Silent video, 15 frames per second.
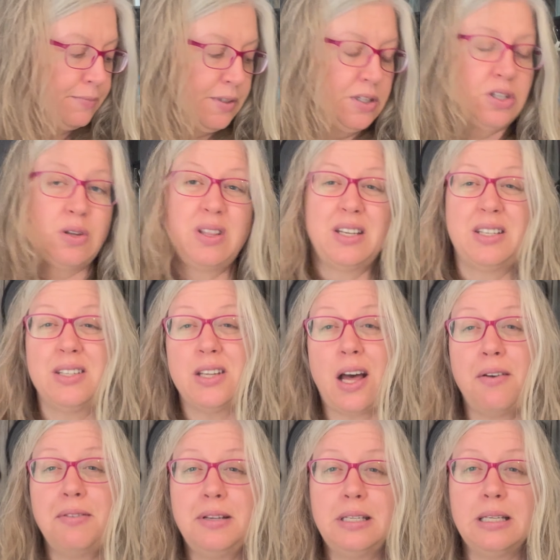So this is
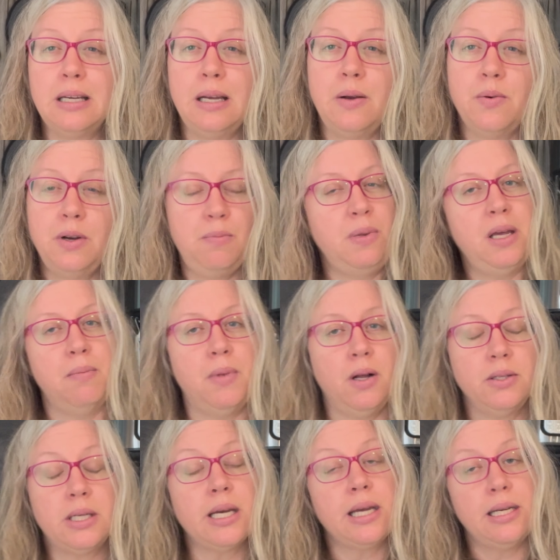obviously going to be a
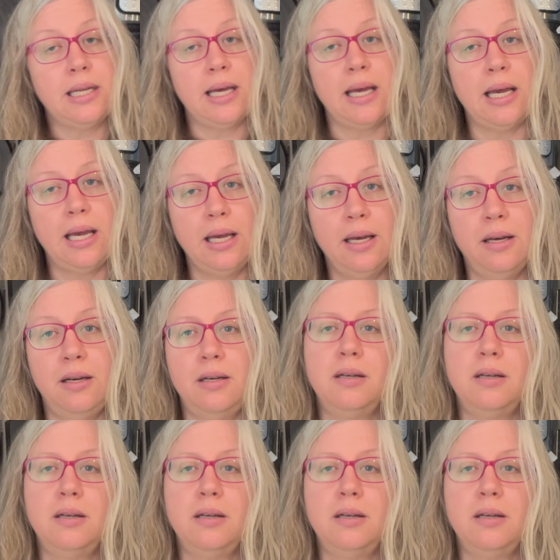multi-day